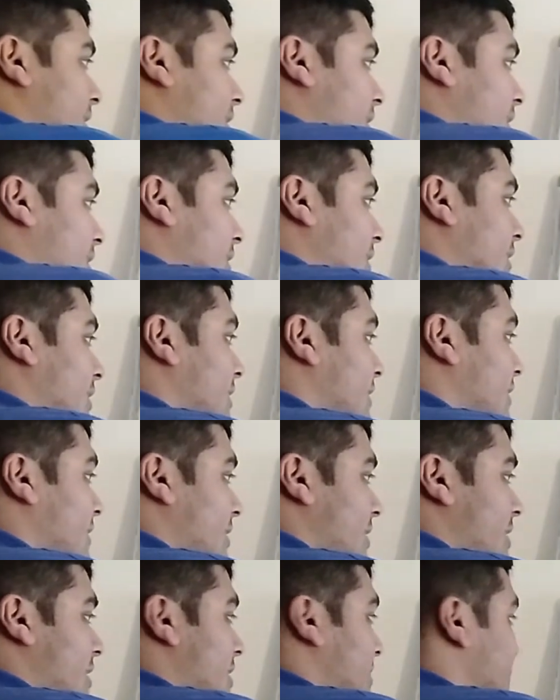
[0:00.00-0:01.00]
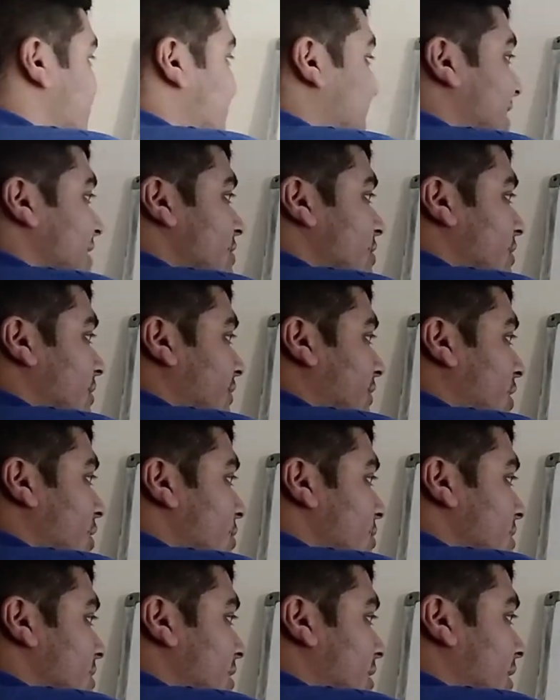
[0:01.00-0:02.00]
the uh, magnitude of
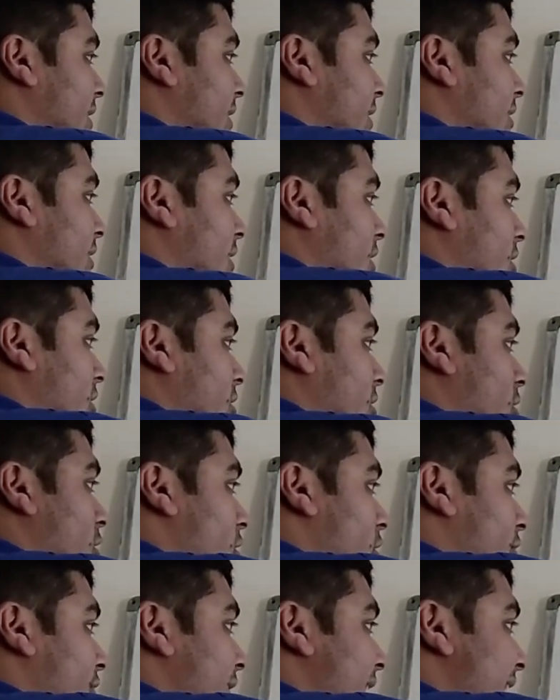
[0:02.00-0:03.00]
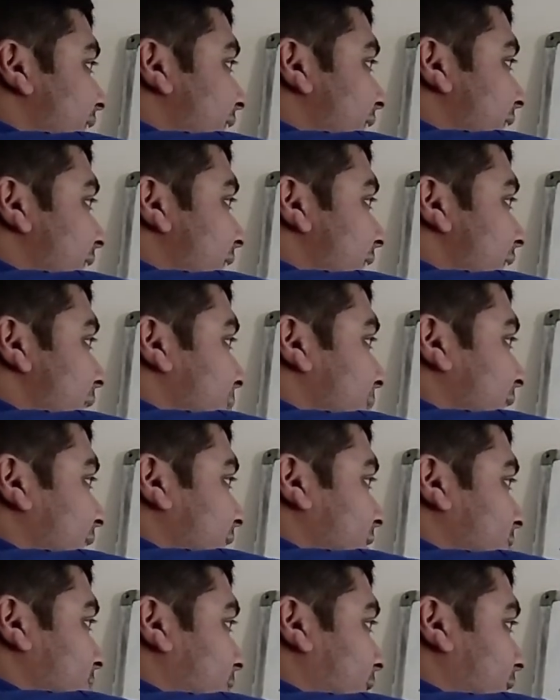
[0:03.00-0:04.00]
cosine of
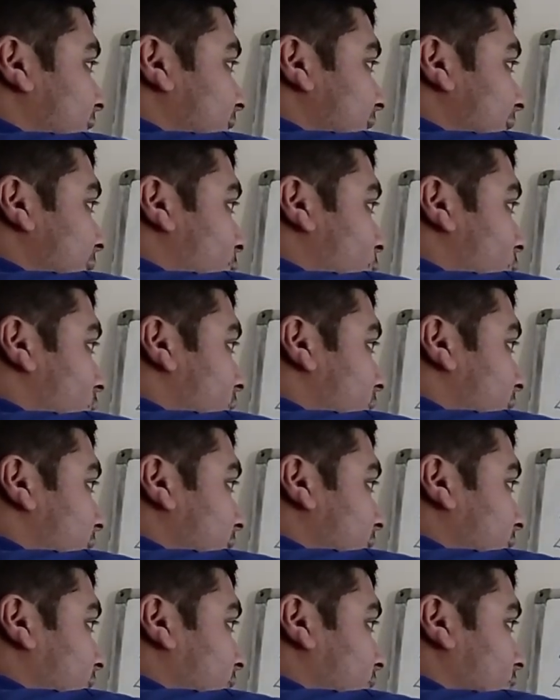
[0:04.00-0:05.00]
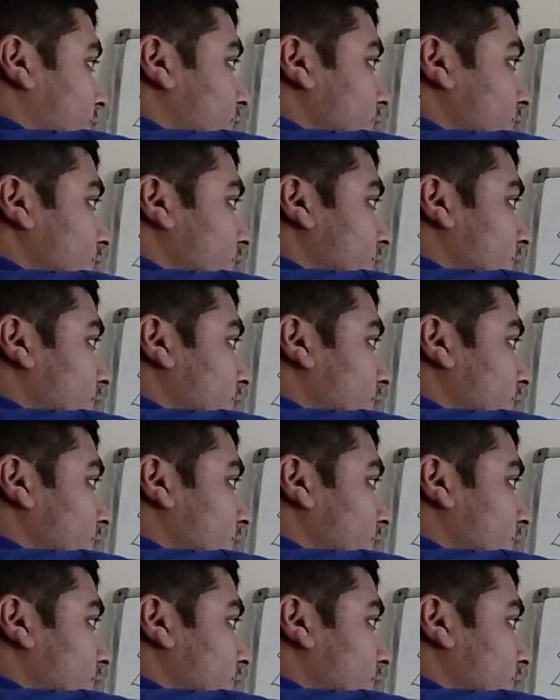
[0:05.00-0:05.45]
mx plus my, Ooh.